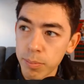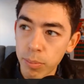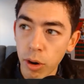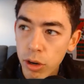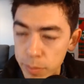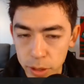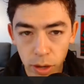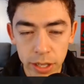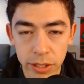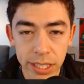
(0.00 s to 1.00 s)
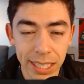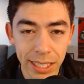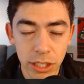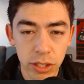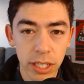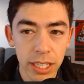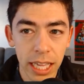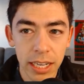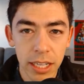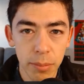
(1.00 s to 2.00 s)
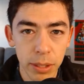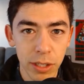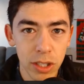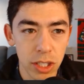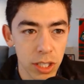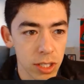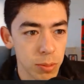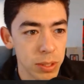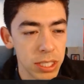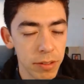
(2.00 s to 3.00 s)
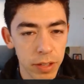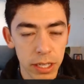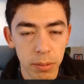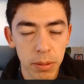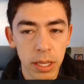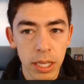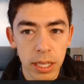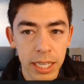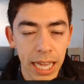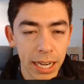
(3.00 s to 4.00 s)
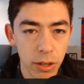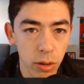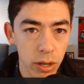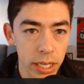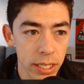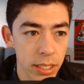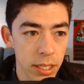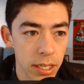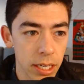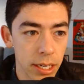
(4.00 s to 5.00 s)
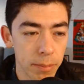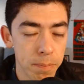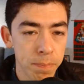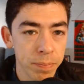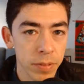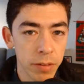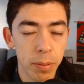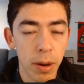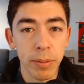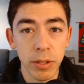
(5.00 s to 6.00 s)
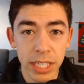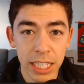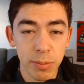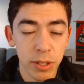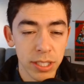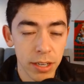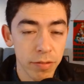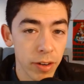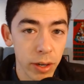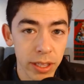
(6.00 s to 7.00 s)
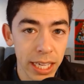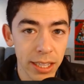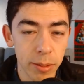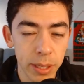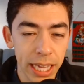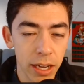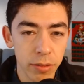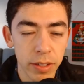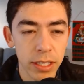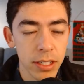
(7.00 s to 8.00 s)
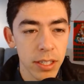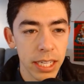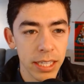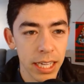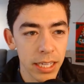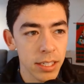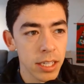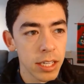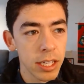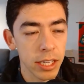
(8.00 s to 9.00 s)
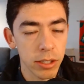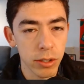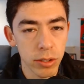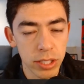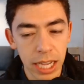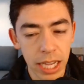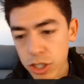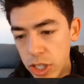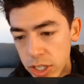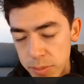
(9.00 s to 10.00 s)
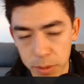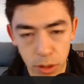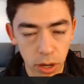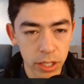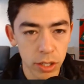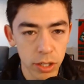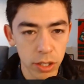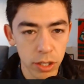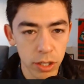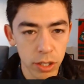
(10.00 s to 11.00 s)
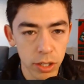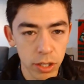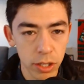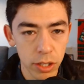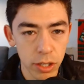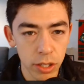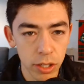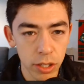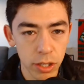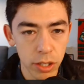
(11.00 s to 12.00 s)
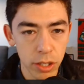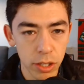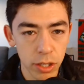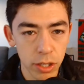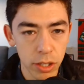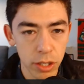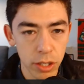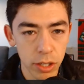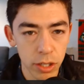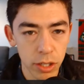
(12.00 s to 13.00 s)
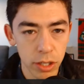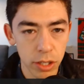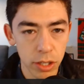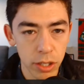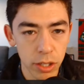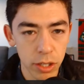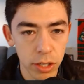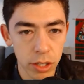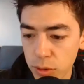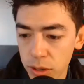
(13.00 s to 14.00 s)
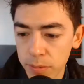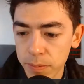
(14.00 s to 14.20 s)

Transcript: part of McGraw Hill that they let you get ungated in, but there's a specific category um, of popular textbooks that are very likely to be counterfeited, Glenn, that includes not just McGraw Hill, but Pearson and Cengage. And those books, they don't accept applications for.